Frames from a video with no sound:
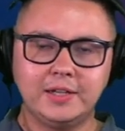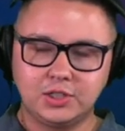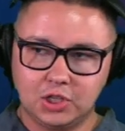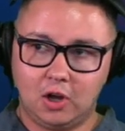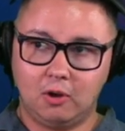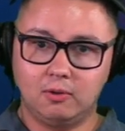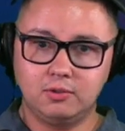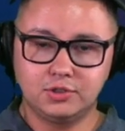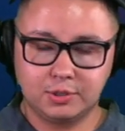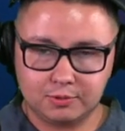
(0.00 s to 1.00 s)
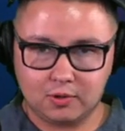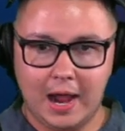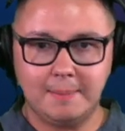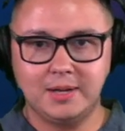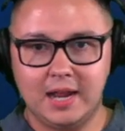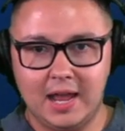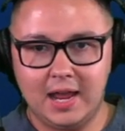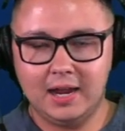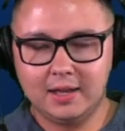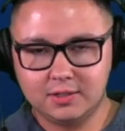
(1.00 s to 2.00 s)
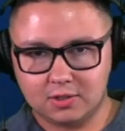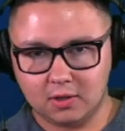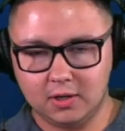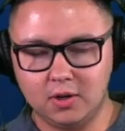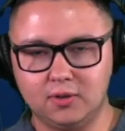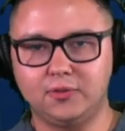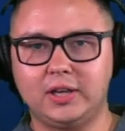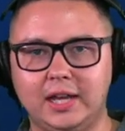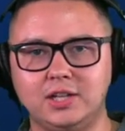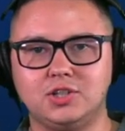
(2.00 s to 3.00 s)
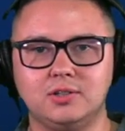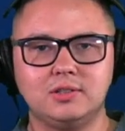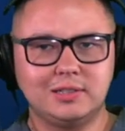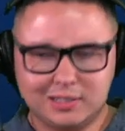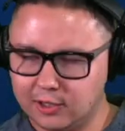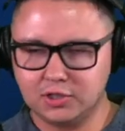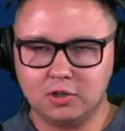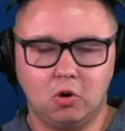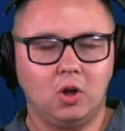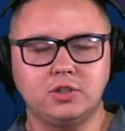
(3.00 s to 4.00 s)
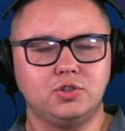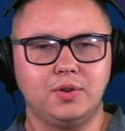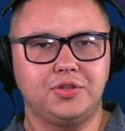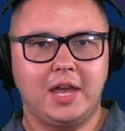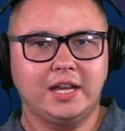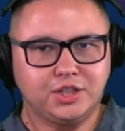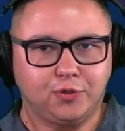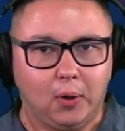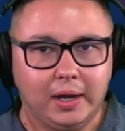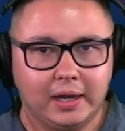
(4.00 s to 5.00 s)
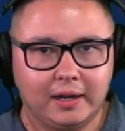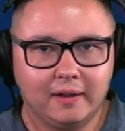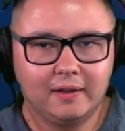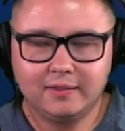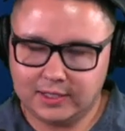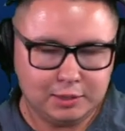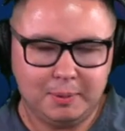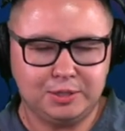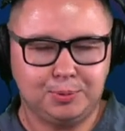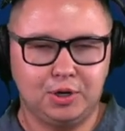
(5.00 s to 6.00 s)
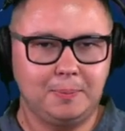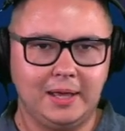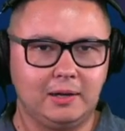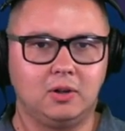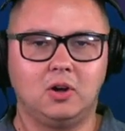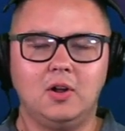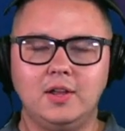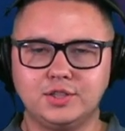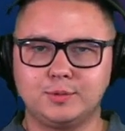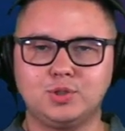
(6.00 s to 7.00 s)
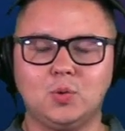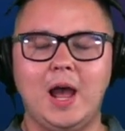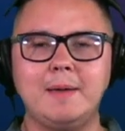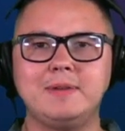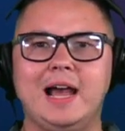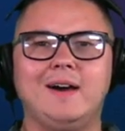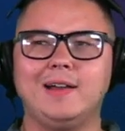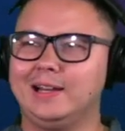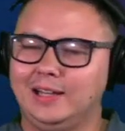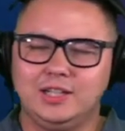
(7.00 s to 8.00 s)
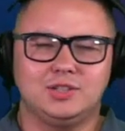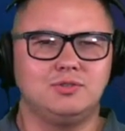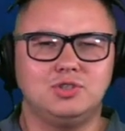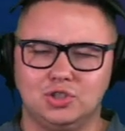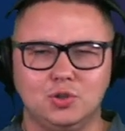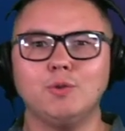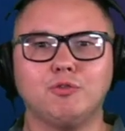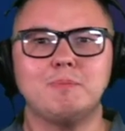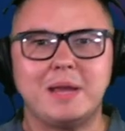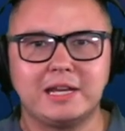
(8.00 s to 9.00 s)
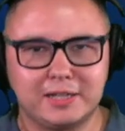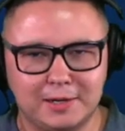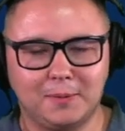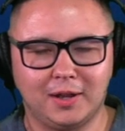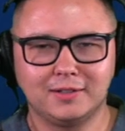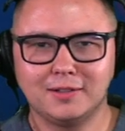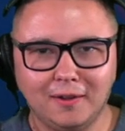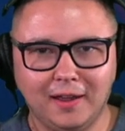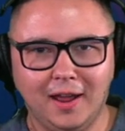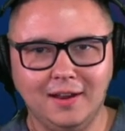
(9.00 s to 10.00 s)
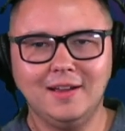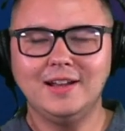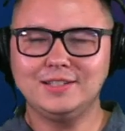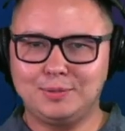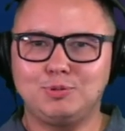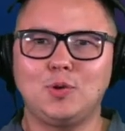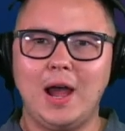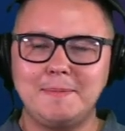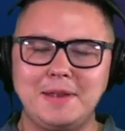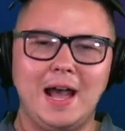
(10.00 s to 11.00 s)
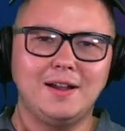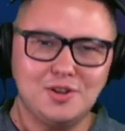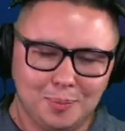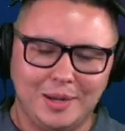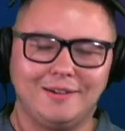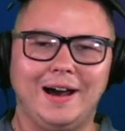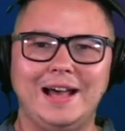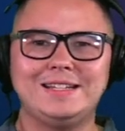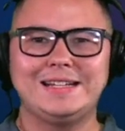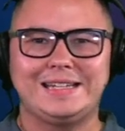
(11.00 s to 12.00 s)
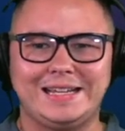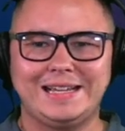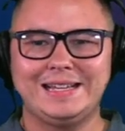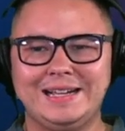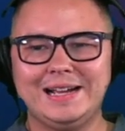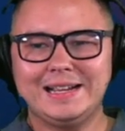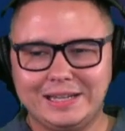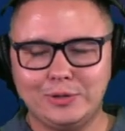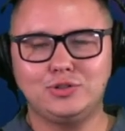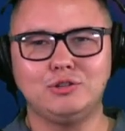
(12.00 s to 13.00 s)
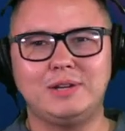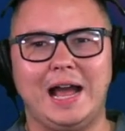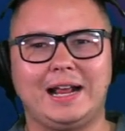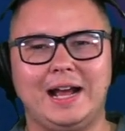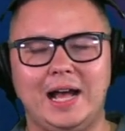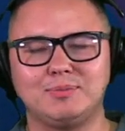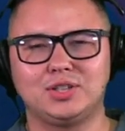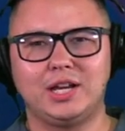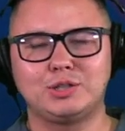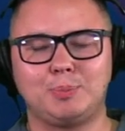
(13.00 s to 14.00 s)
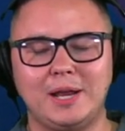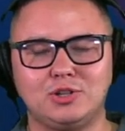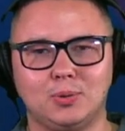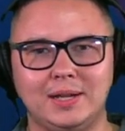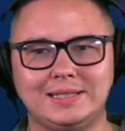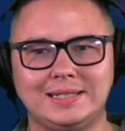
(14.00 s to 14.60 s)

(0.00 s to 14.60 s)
So, subscribe today. Turn on notifications. Doesn't cost you a thing. It's free. That's the best part about it all. Subscribe now. At least, just do it for me anyway, okay? Subscribe now. You'll be glad you did. YouTube.com/Patriots